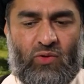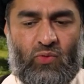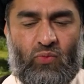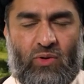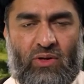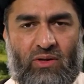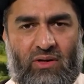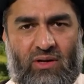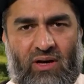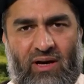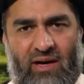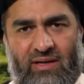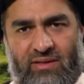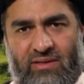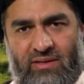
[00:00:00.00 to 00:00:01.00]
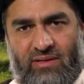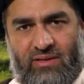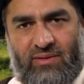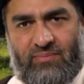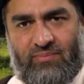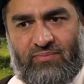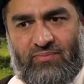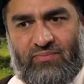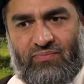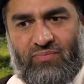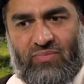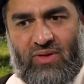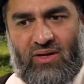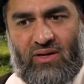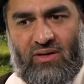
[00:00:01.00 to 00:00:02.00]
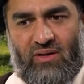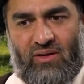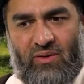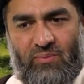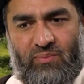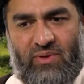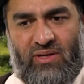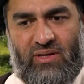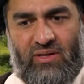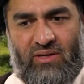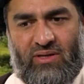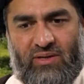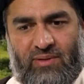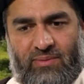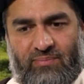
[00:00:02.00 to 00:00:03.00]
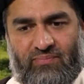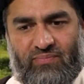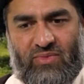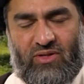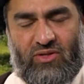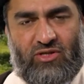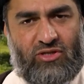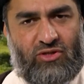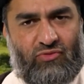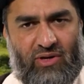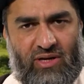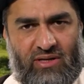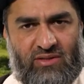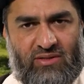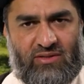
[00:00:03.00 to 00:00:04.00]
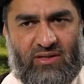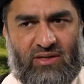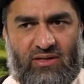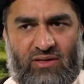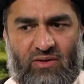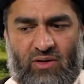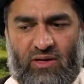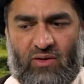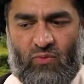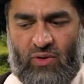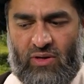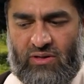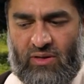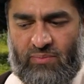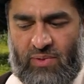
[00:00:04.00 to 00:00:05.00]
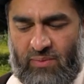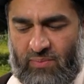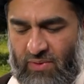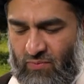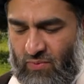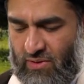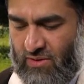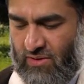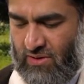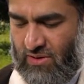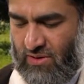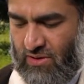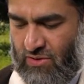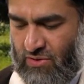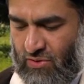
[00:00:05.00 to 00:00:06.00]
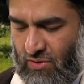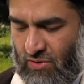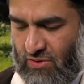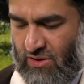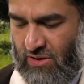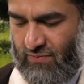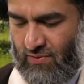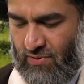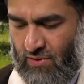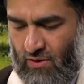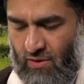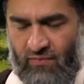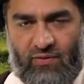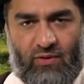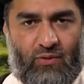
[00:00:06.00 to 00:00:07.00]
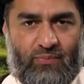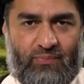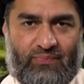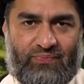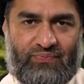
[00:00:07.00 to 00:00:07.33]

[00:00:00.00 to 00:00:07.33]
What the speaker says: will either be disgraced in a way that people will talk evil of you.